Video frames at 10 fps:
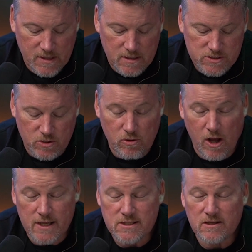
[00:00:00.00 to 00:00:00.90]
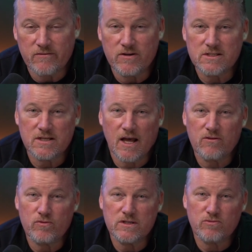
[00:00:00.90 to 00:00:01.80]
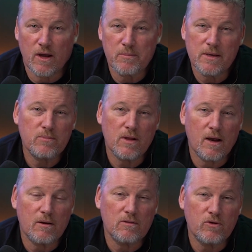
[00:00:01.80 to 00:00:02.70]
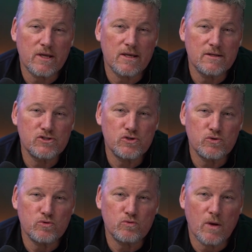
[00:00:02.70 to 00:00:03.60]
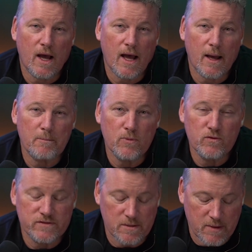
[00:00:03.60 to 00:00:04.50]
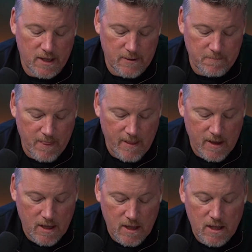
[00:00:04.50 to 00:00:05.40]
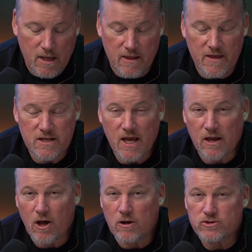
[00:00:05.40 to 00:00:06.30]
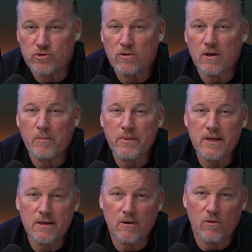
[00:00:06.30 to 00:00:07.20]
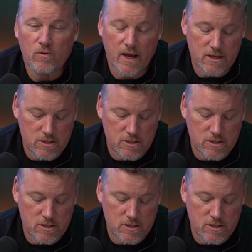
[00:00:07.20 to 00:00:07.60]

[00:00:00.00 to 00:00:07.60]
So cost of living is another reason why people are looking to move to Maine. And then you got cultural appeal, right?